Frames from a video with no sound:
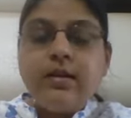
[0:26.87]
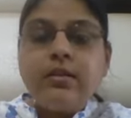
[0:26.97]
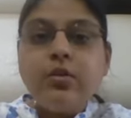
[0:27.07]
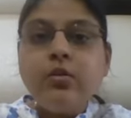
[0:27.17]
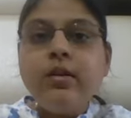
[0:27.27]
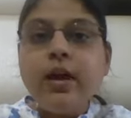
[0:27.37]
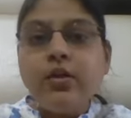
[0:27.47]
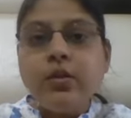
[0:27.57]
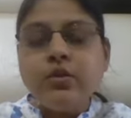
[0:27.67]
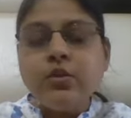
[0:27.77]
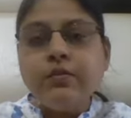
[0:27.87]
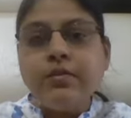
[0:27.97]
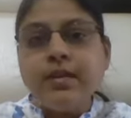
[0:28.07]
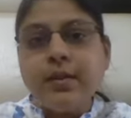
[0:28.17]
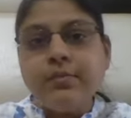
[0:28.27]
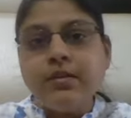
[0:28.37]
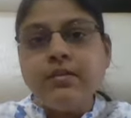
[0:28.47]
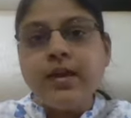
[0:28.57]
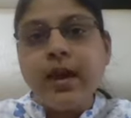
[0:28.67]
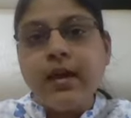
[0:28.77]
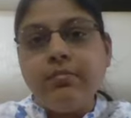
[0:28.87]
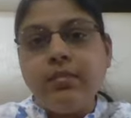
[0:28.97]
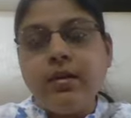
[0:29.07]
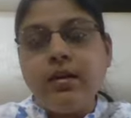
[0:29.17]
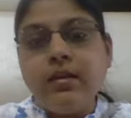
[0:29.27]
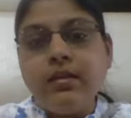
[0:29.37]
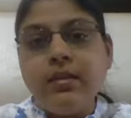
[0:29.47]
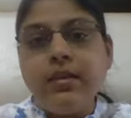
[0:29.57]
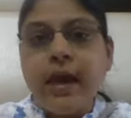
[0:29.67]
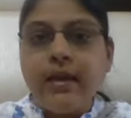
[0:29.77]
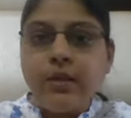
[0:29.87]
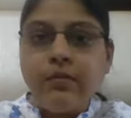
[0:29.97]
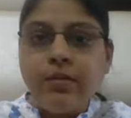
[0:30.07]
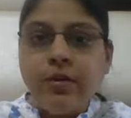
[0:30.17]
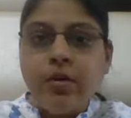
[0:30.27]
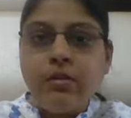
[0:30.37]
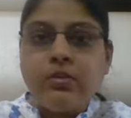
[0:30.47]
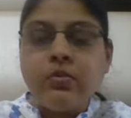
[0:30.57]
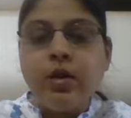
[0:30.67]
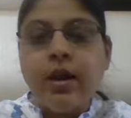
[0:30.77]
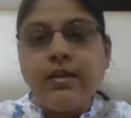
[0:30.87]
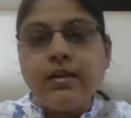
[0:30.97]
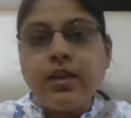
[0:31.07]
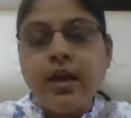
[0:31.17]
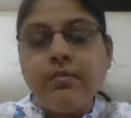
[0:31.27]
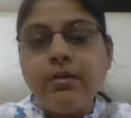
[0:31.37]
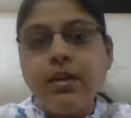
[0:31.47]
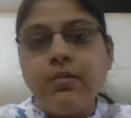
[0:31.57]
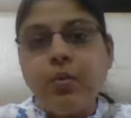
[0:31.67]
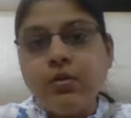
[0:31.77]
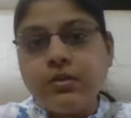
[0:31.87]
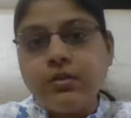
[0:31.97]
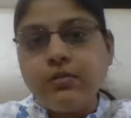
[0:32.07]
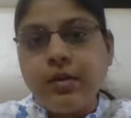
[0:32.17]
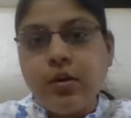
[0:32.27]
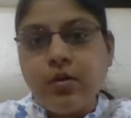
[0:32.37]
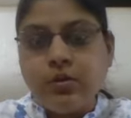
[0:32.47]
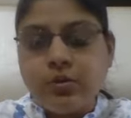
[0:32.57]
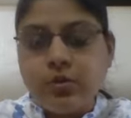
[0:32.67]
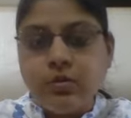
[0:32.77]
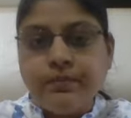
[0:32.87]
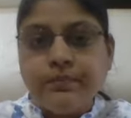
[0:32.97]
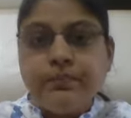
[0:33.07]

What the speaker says: Now, regulation of receptors can be in the negative way also, and it can be in the positive way also.